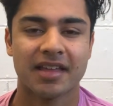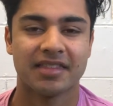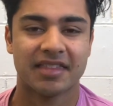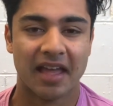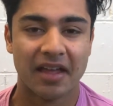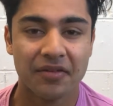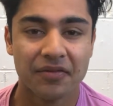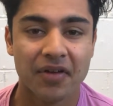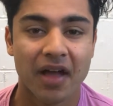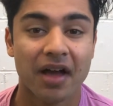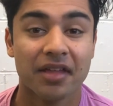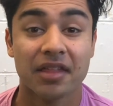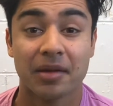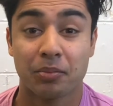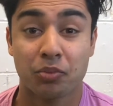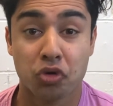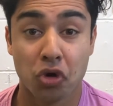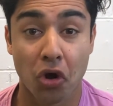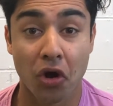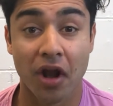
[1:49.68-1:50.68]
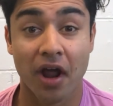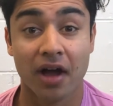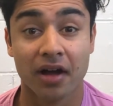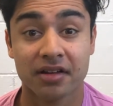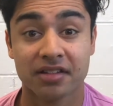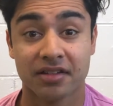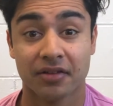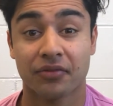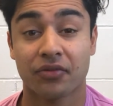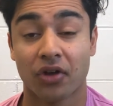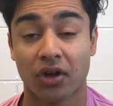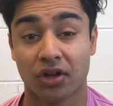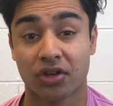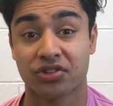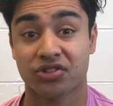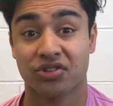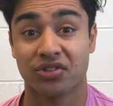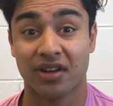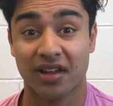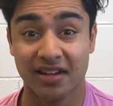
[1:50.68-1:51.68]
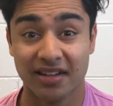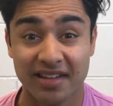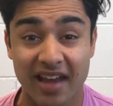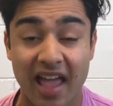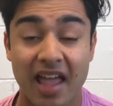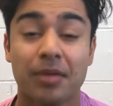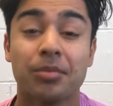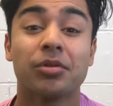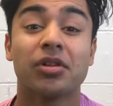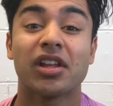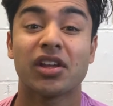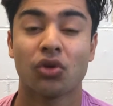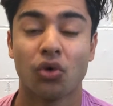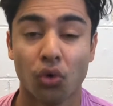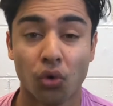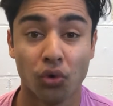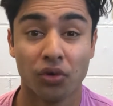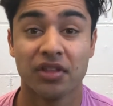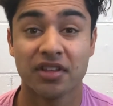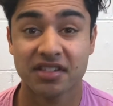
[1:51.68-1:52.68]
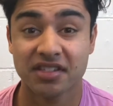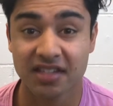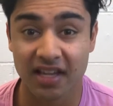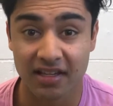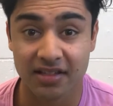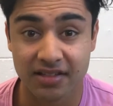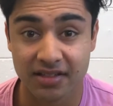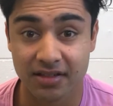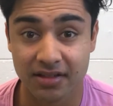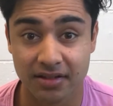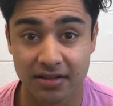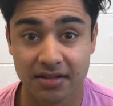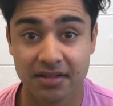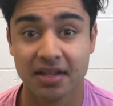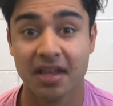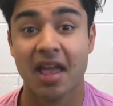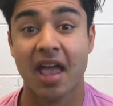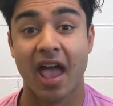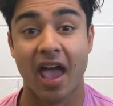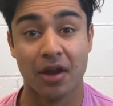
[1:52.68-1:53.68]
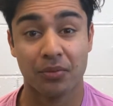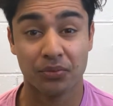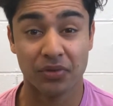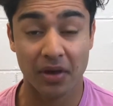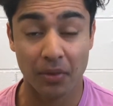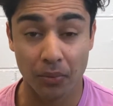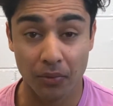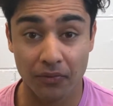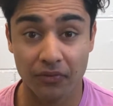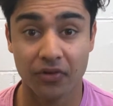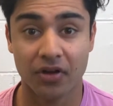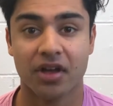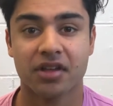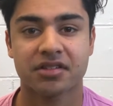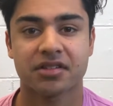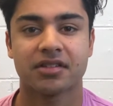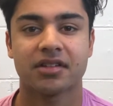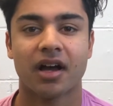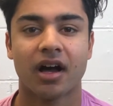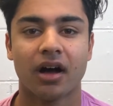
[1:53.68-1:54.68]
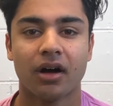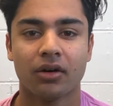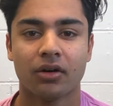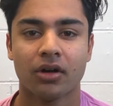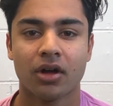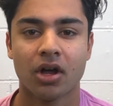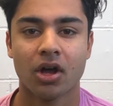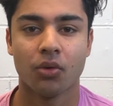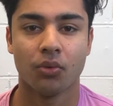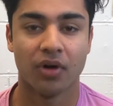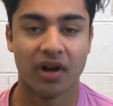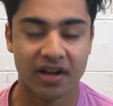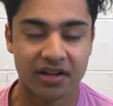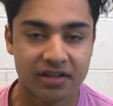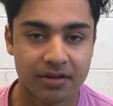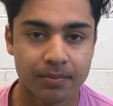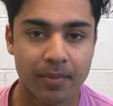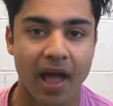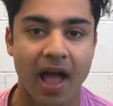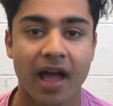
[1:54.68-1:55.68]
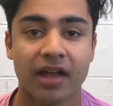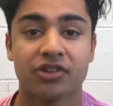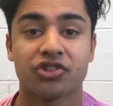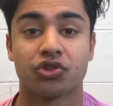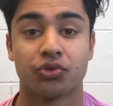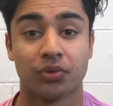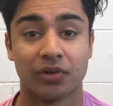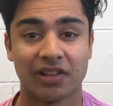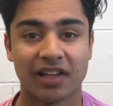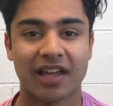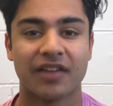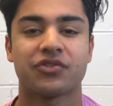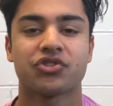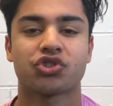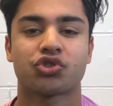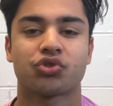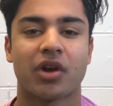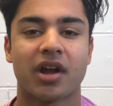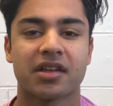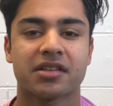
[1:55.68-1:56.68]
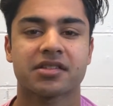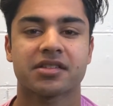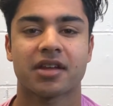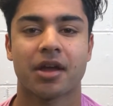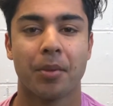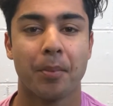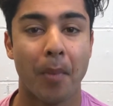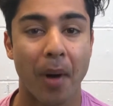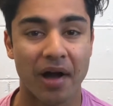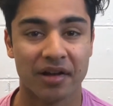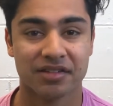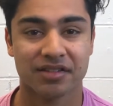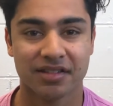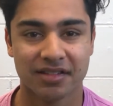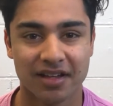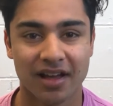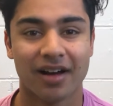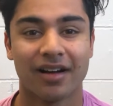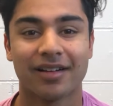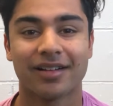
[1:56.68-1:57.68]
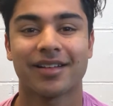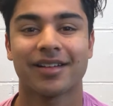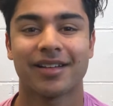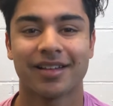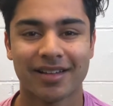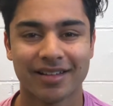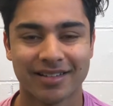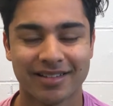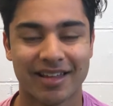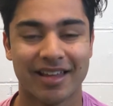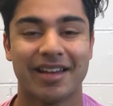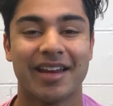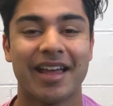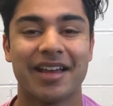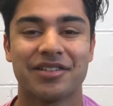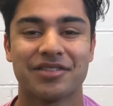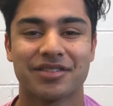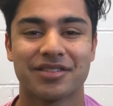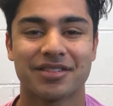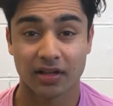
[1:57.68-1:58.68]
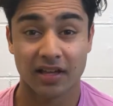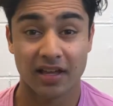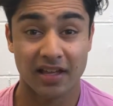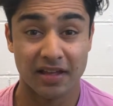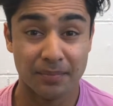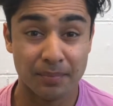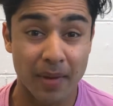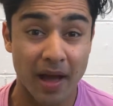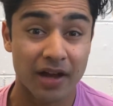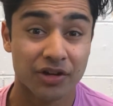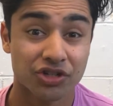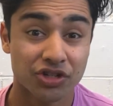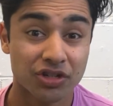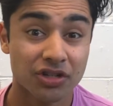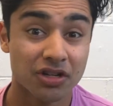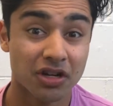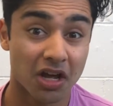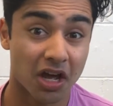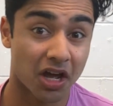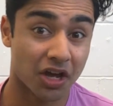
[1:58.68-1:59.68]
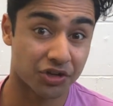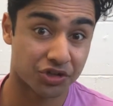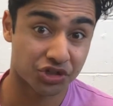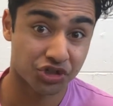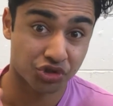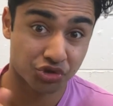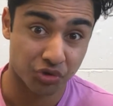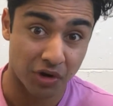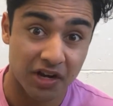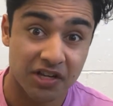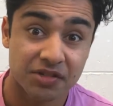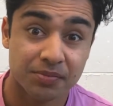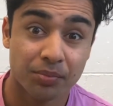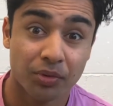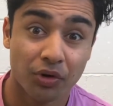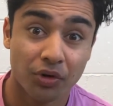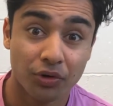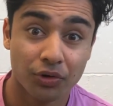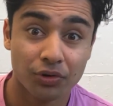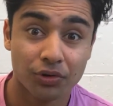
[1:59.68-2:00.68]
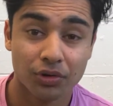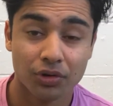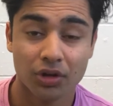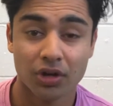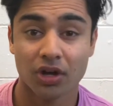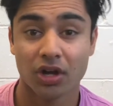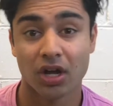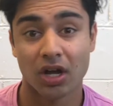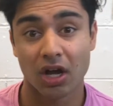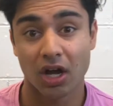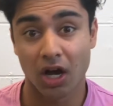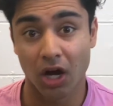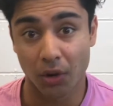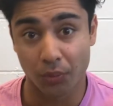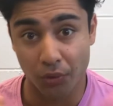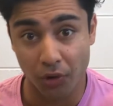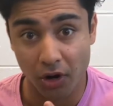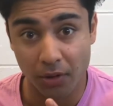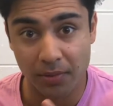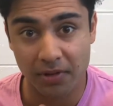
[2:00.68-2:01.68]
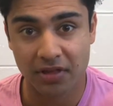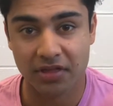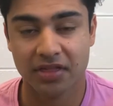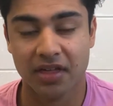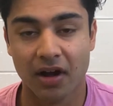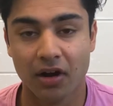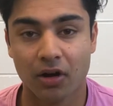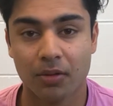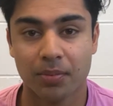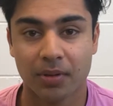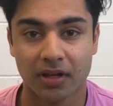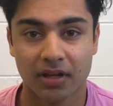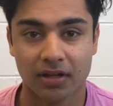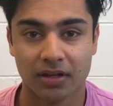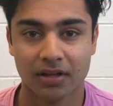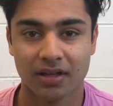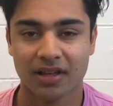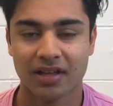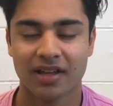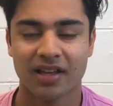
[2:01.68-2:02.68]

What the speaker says: they found that products that focus on enabling all the senses and that were versatile were in demand to relieve stress amongst young teenagers. Imagine a stress ball, aromatherapy,